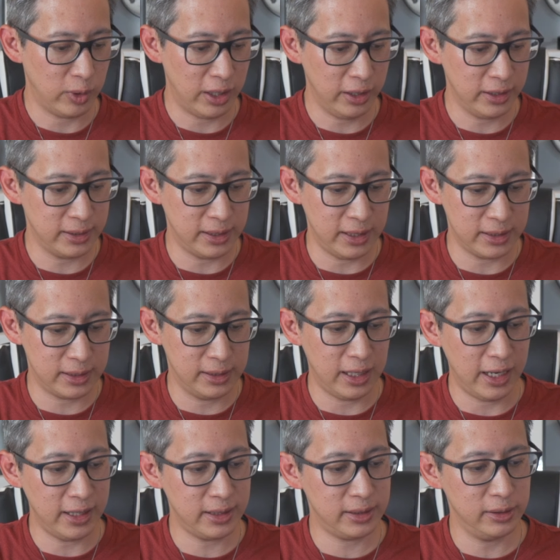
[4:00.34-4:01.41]
well as this
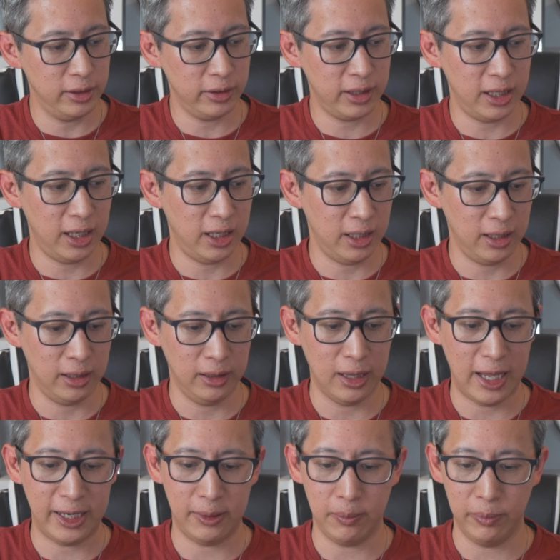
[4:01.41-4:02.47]
nice looking
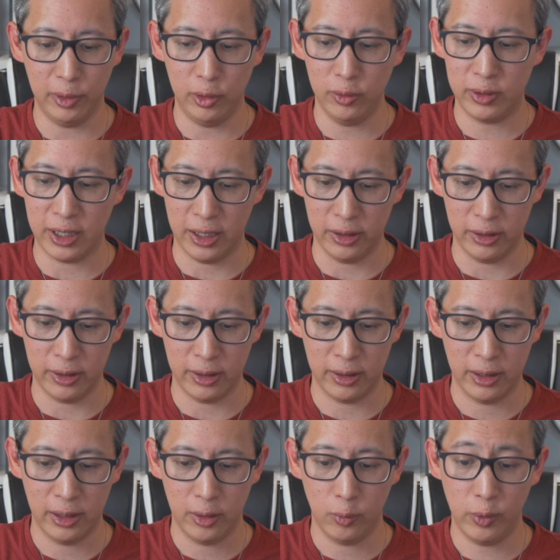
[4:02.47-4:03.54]
light blue color,
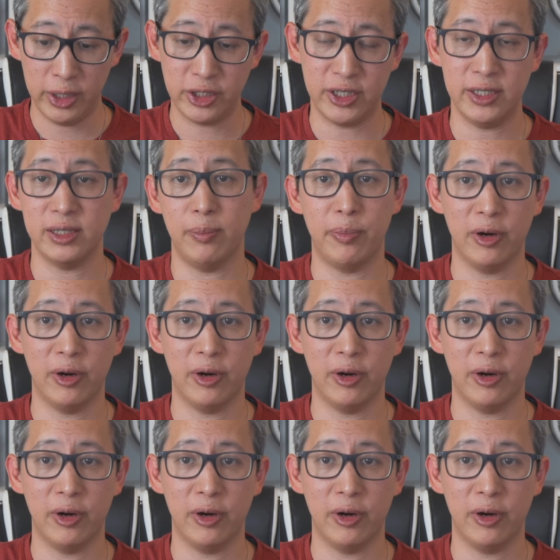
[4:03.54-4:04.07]
which is a